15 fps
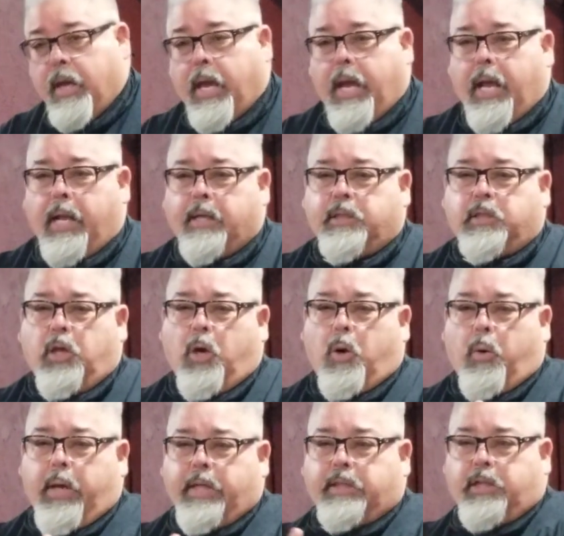and so
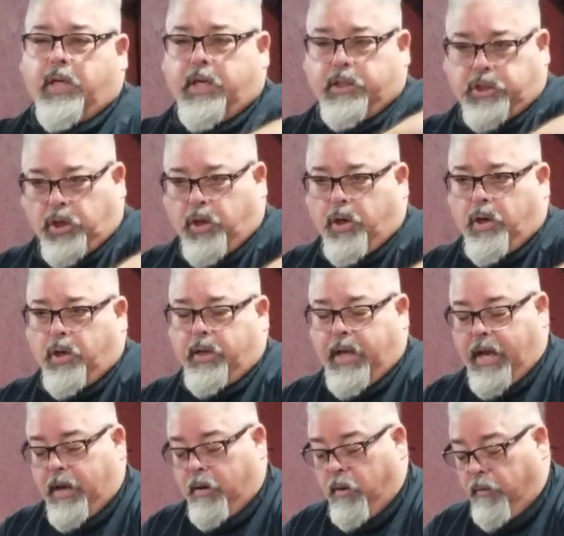it's going to turn
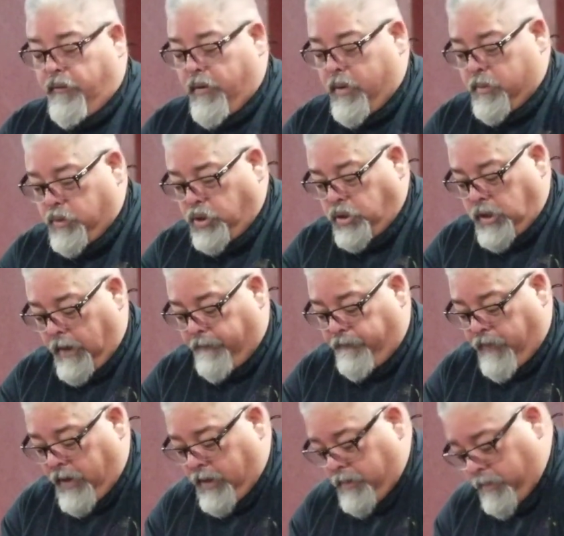that over. Stop
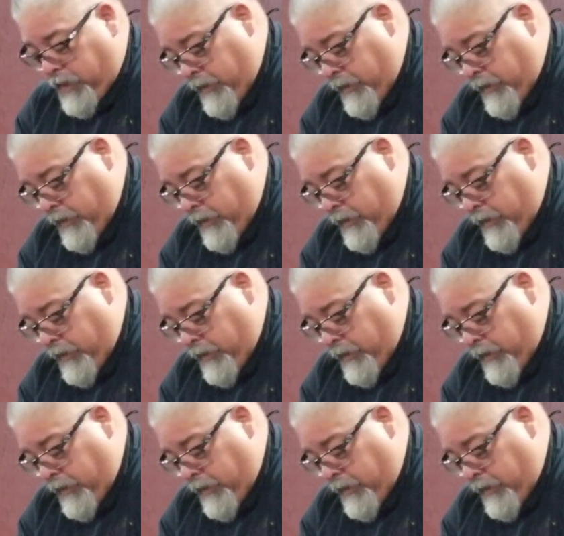fighting me,